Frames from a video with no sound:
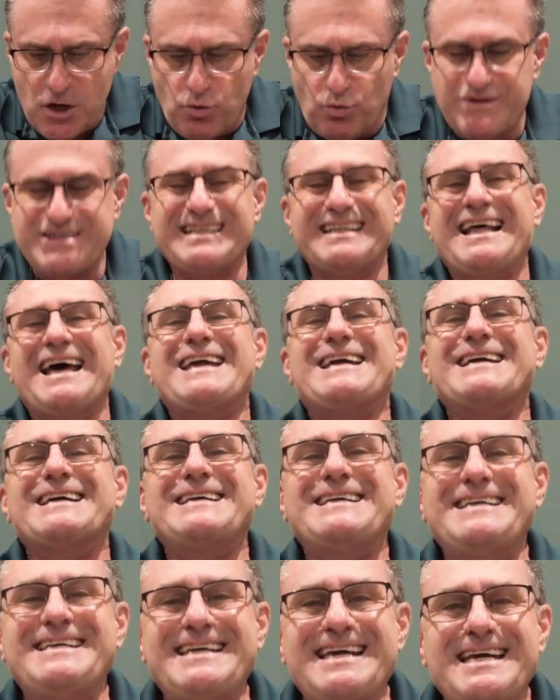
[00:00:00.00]
was like a
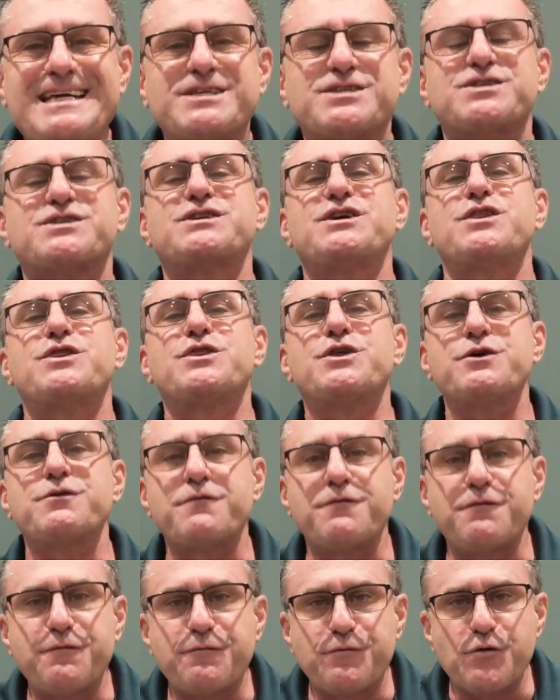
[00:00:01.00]
yeast
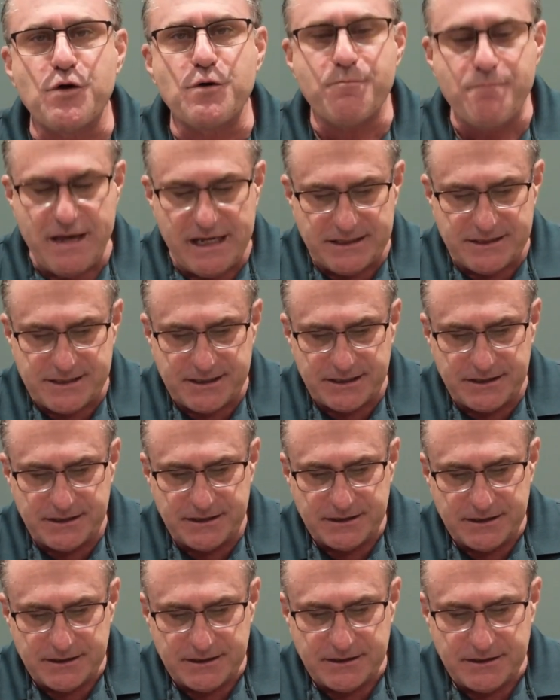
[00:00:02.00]
that fermented
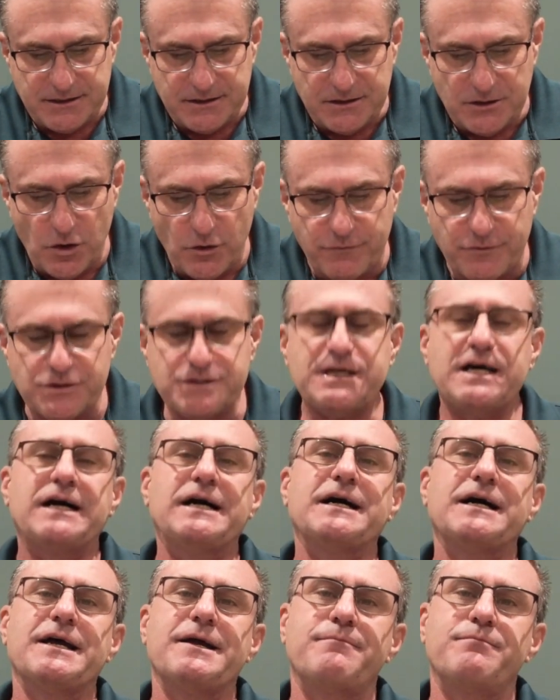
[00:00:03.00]
over
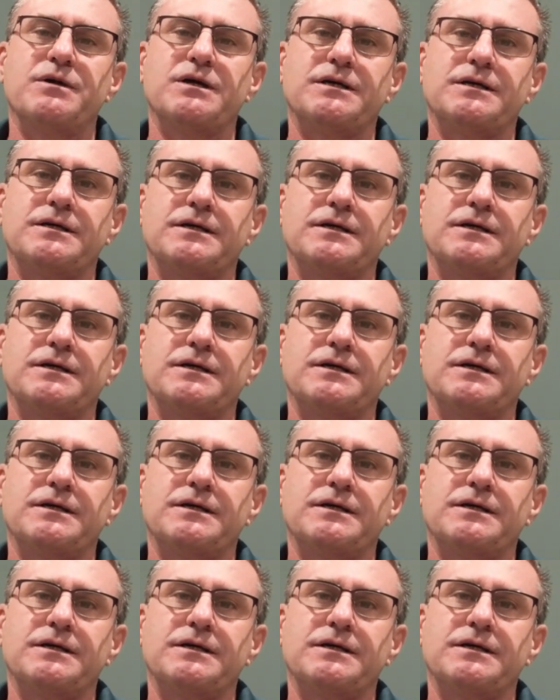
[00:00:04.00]
time